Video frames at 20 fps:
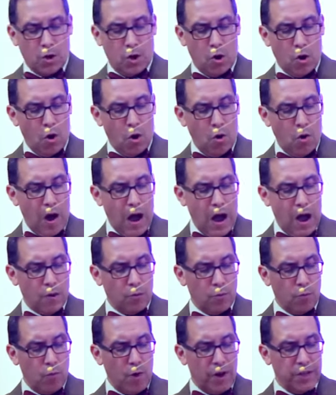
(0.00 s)
Go
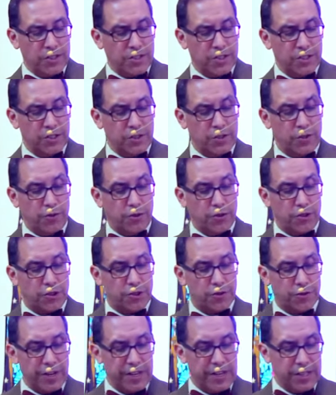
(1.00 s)
out once into the
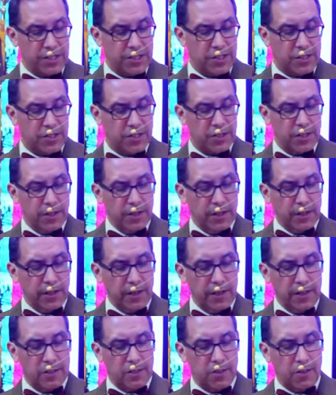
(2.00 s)
streets,
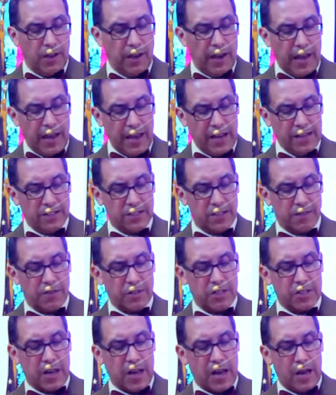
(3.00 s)
into the lanes of
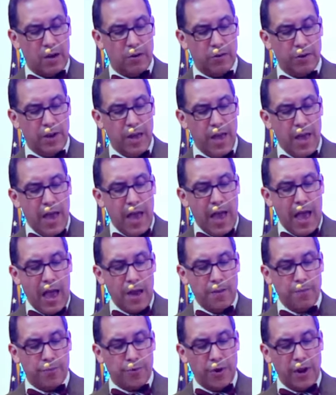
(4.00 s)
the town,
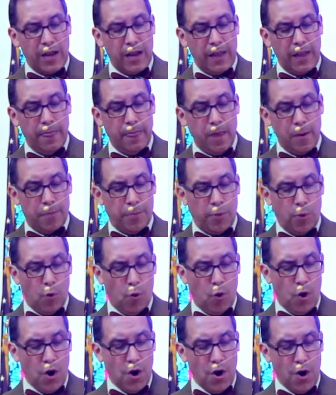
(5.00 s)
and bring in the
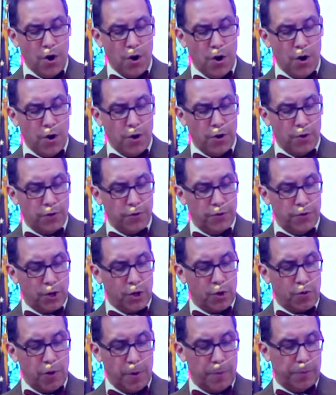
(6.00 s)
poor, the
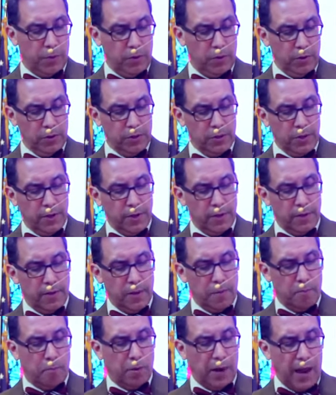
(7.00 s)
crippled,
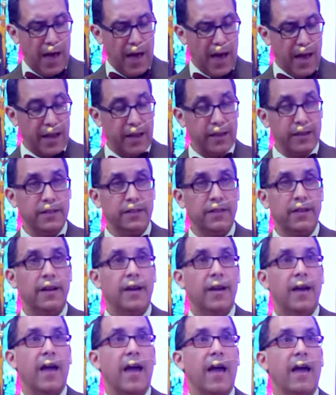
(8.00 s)
the blind,
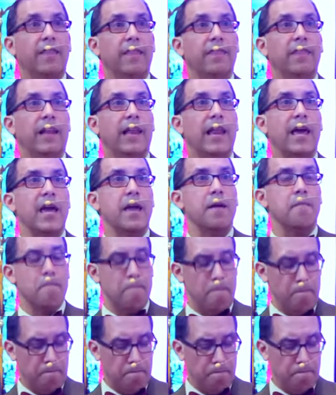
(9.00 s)
and the
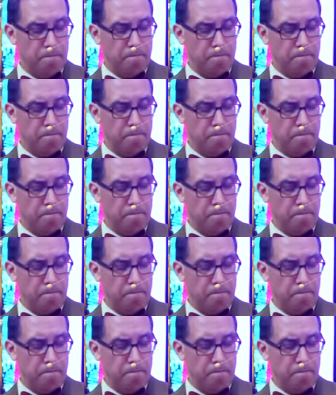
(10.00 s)
lame.